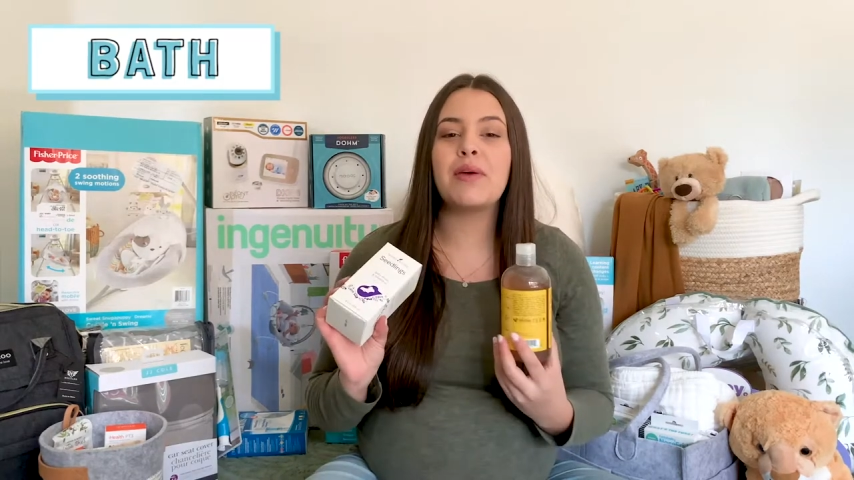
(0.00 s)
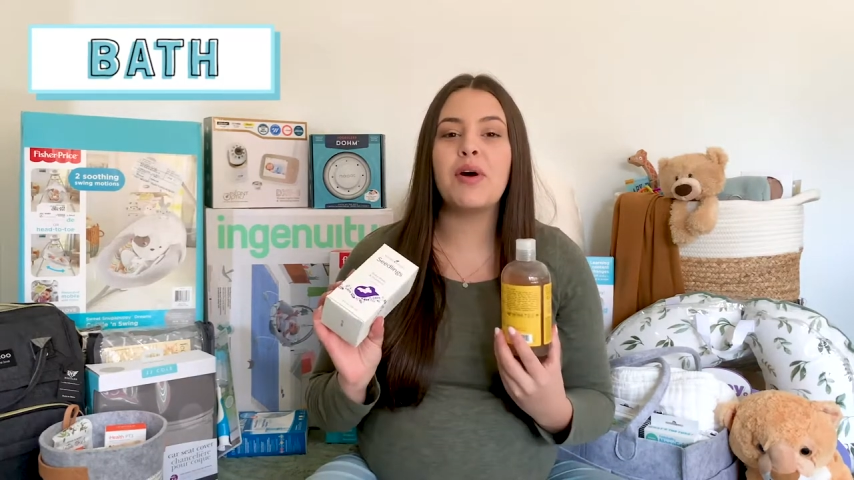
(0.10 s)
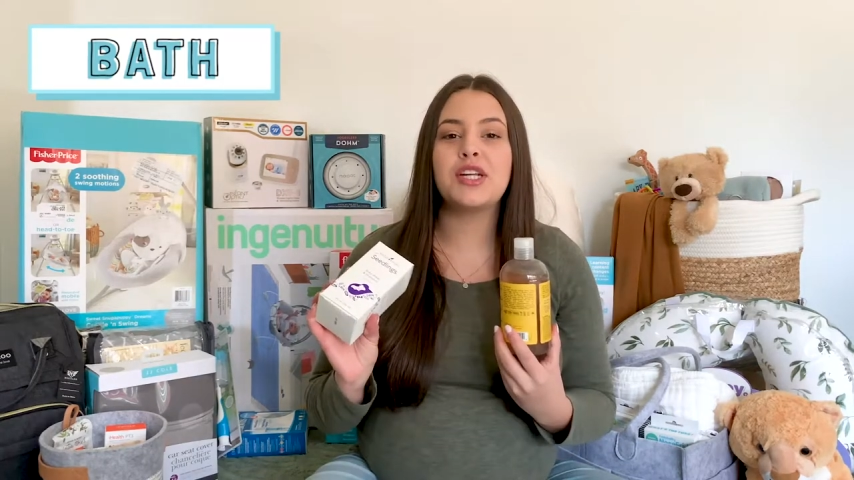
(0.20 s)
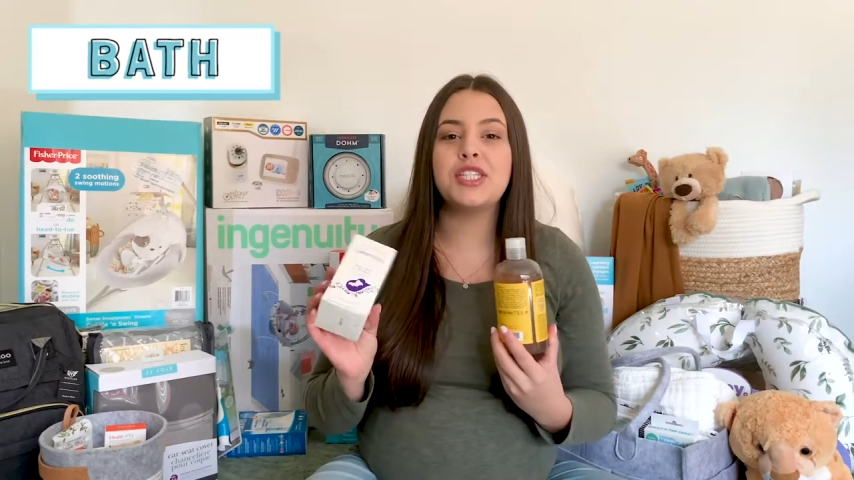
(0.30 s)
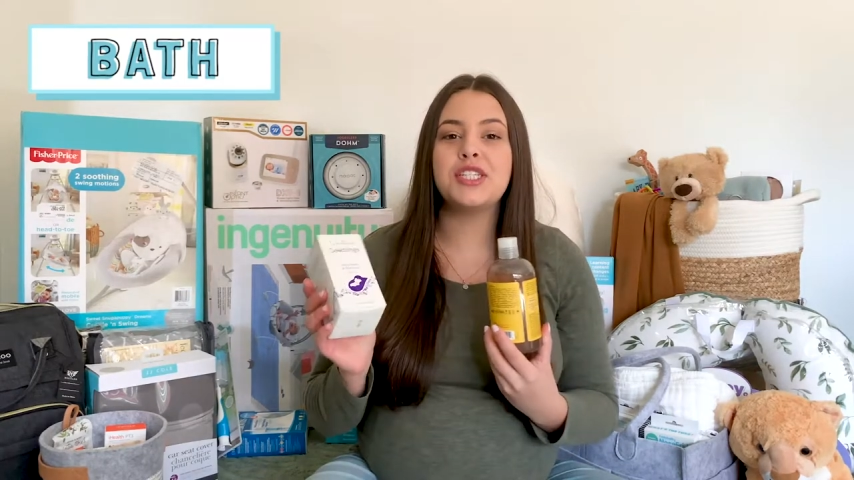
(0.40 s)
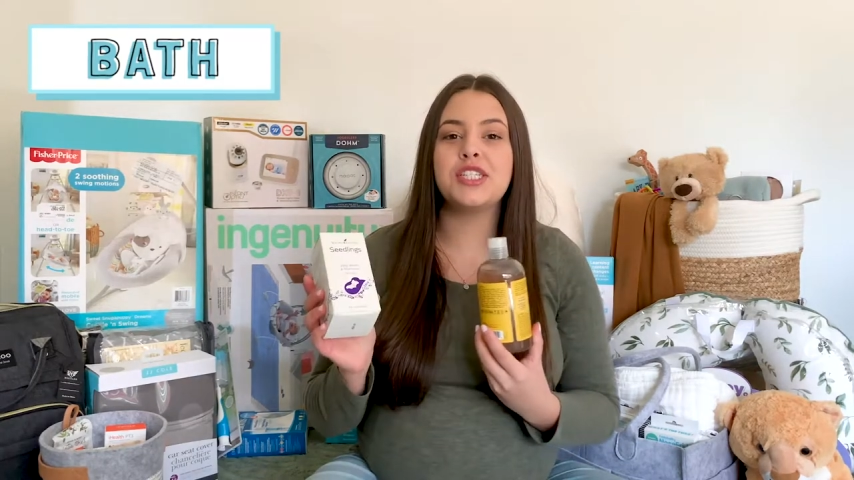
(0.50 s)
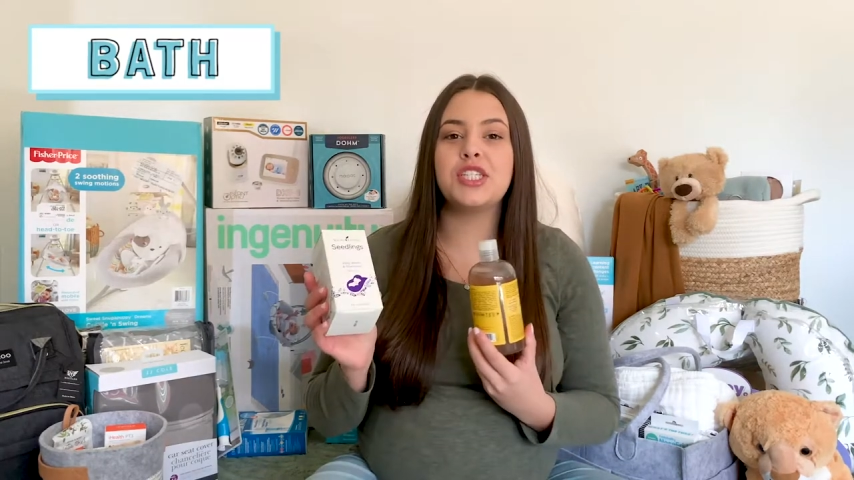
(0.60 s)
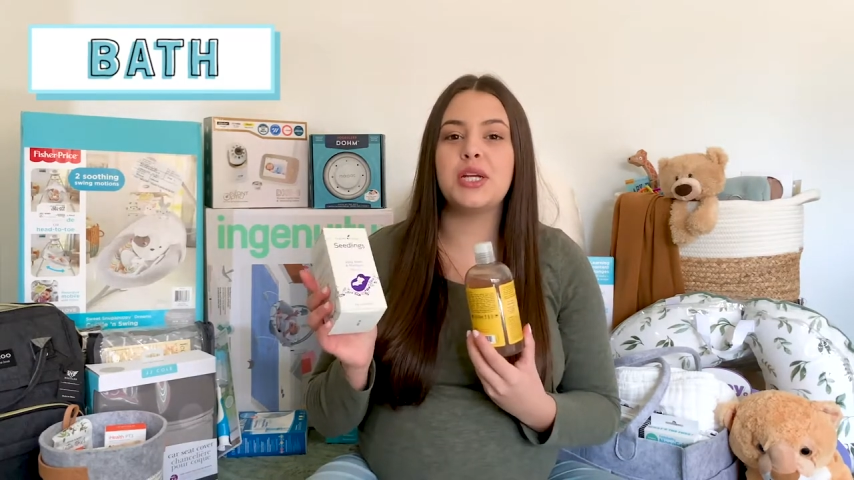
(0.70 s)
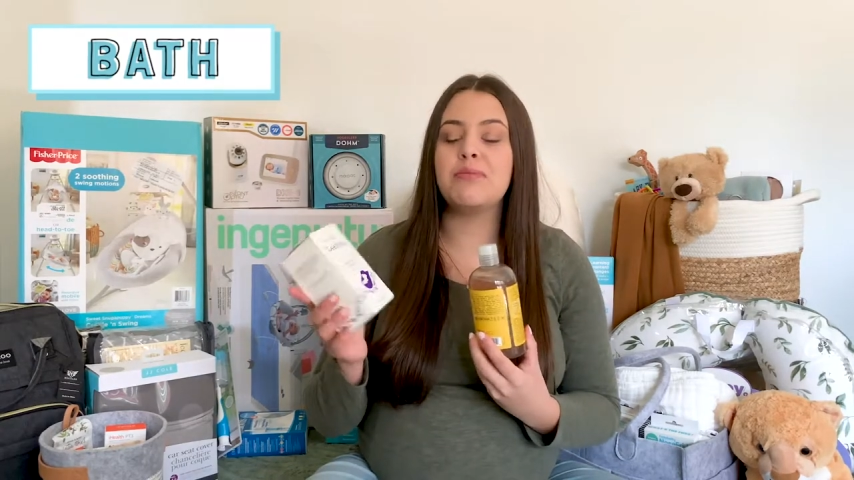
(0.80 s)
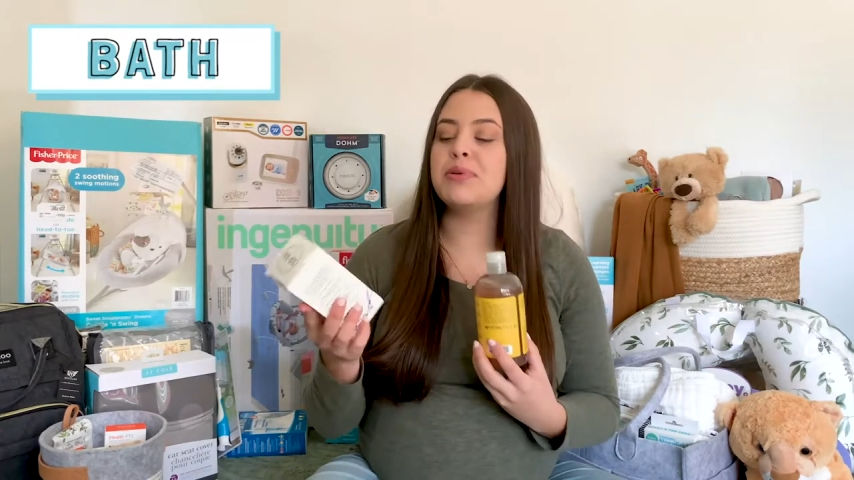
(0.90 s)
washes and
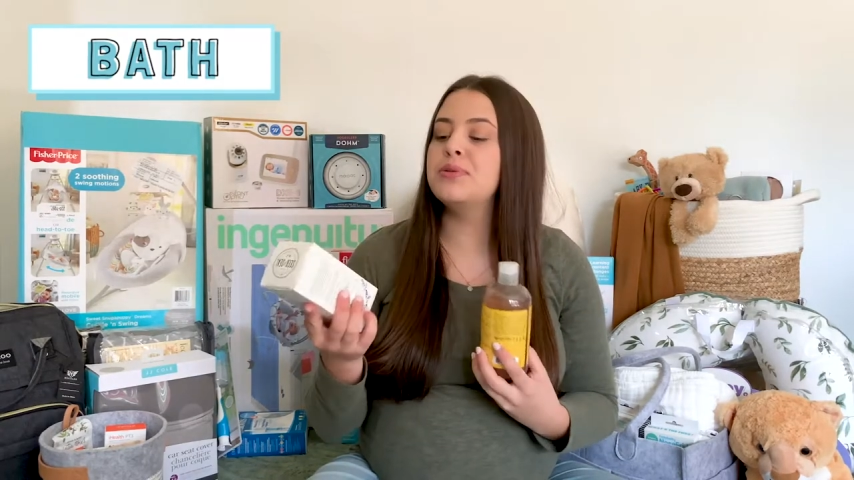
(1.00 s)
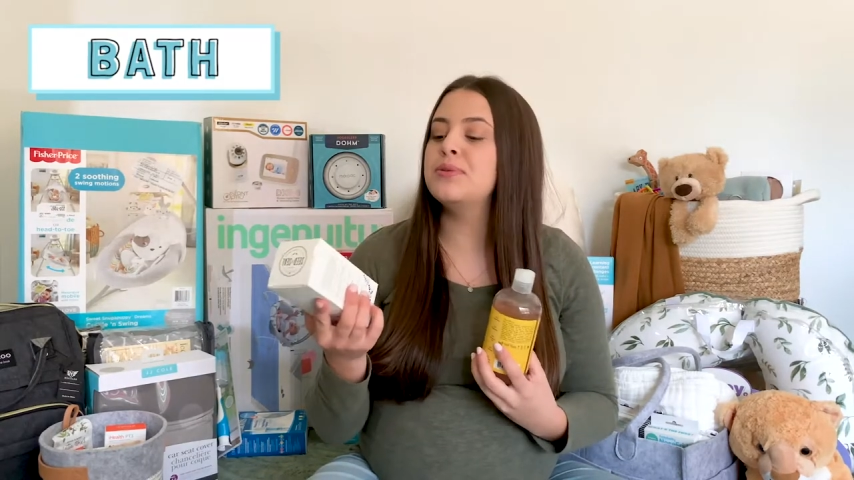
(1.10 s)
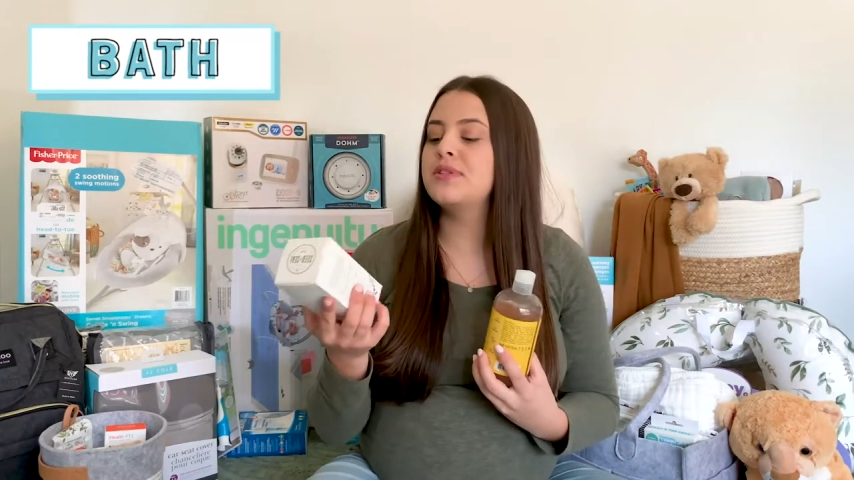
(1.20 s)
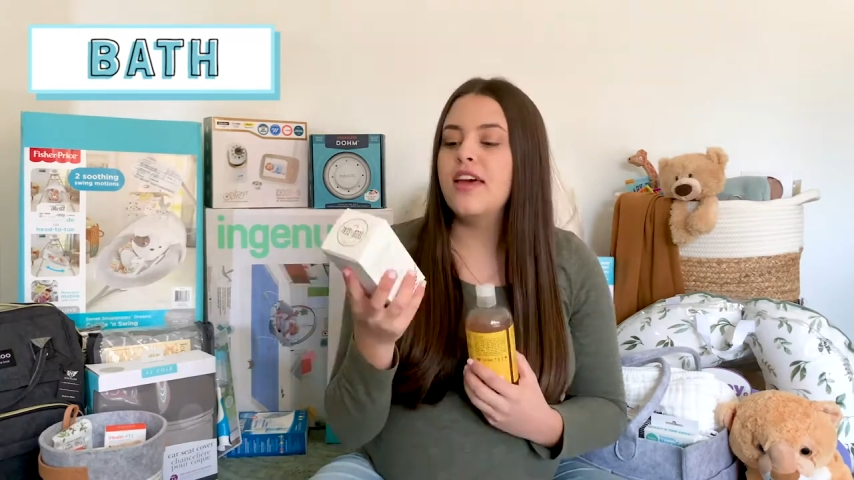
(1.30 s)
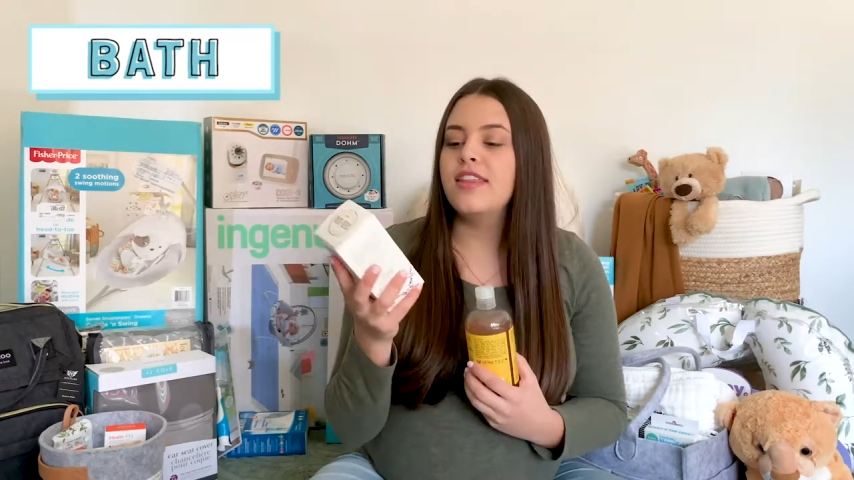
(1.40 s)
shampoo.